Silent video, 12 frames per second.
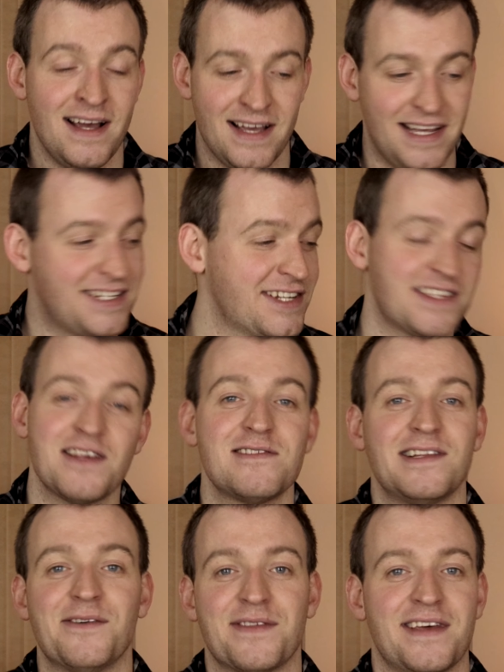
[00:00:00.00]
It's just those
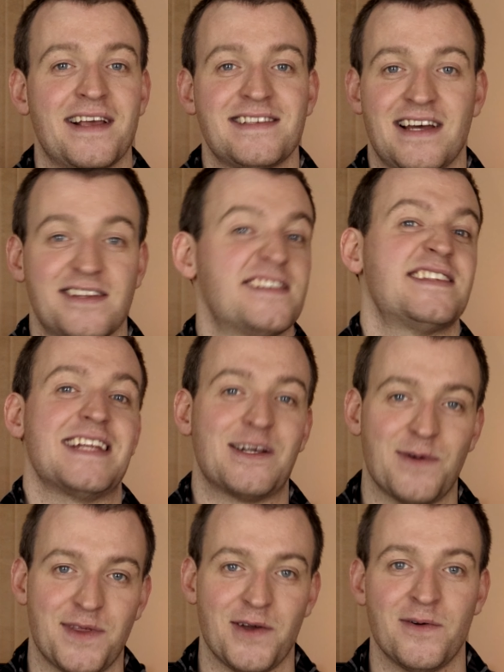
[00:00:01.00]
little things that just stick
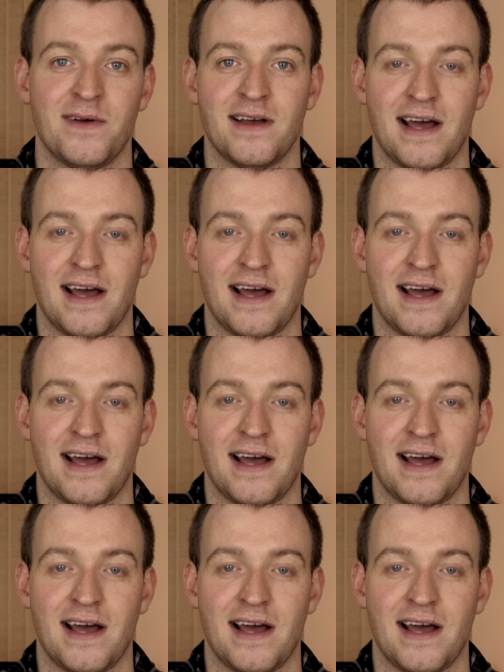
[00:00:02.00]
with you.